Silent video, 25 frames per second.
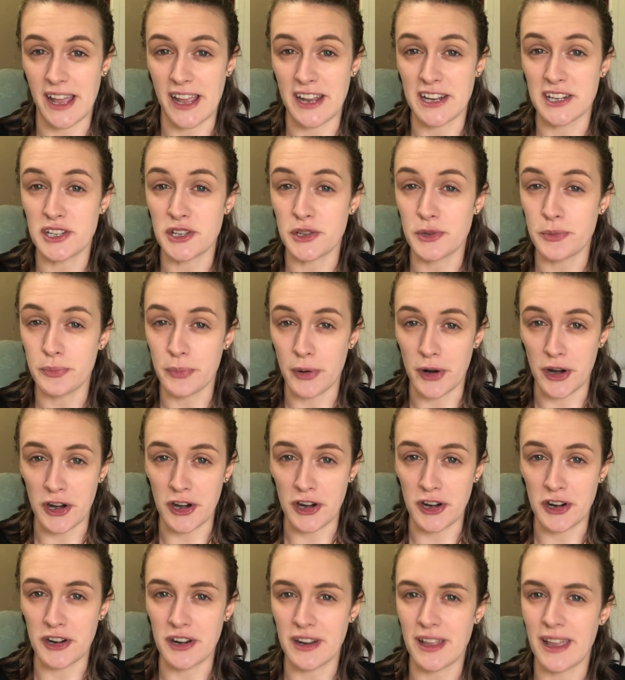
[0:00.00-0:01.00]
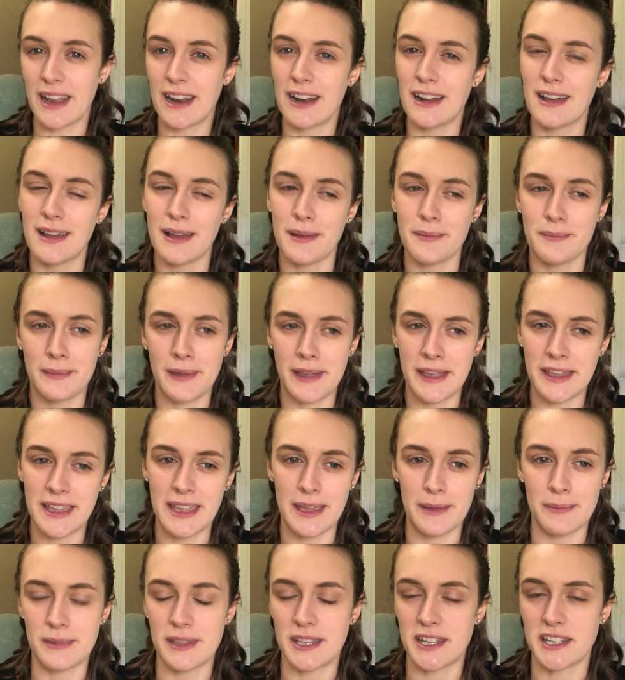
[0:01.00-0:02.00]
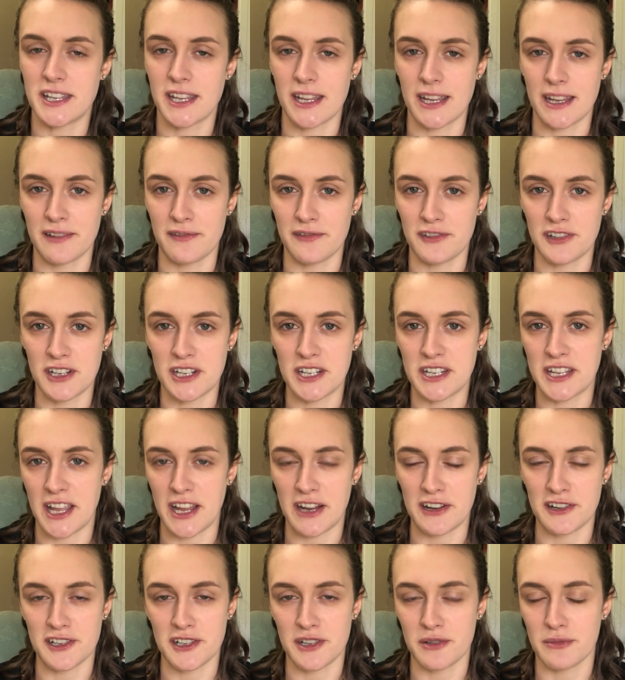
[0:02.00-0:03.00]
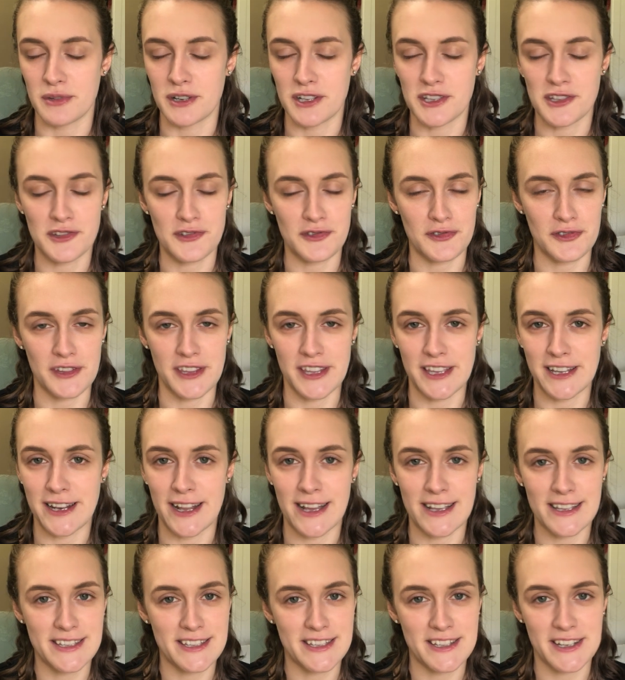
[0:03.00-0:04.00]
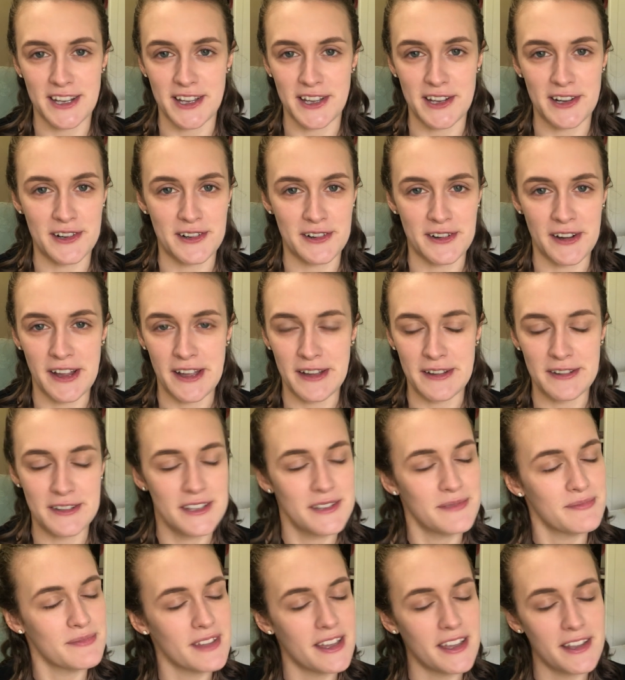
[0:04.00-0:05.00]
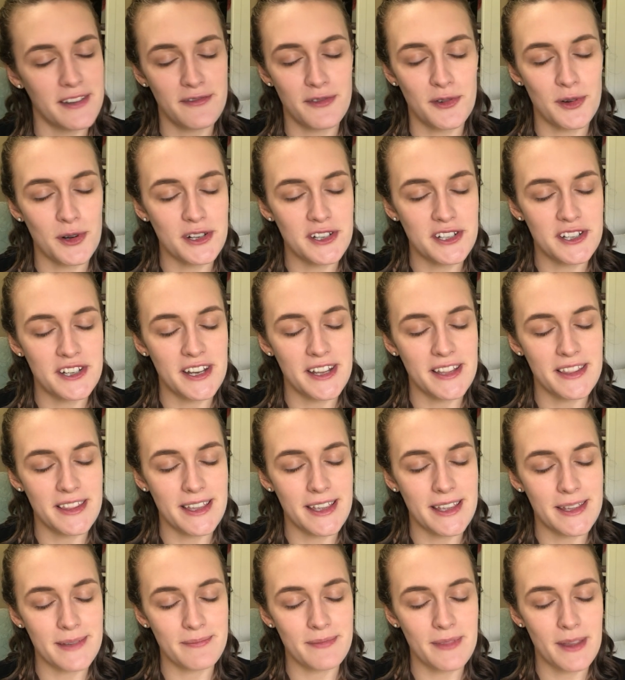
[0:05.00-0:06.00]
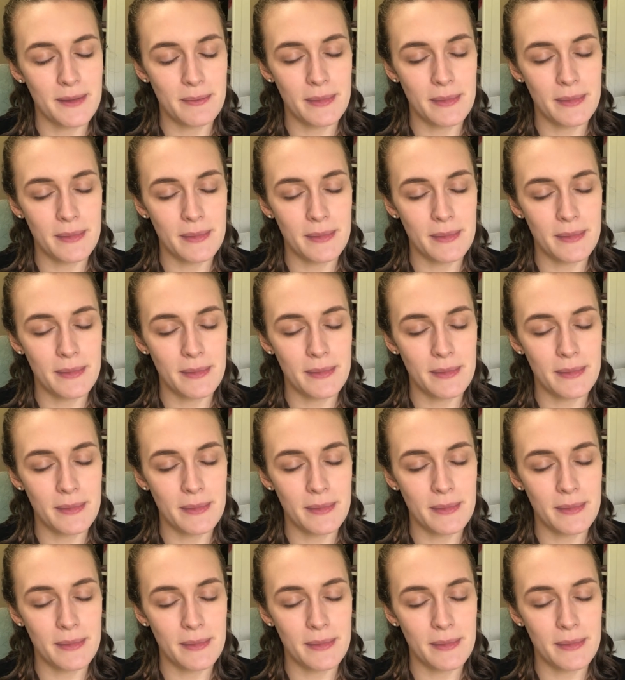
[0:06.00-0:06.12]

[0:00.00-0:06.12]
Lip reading: I do burn, and I may keep the tan for a day or two, but it's really not sticking around, unfortunately.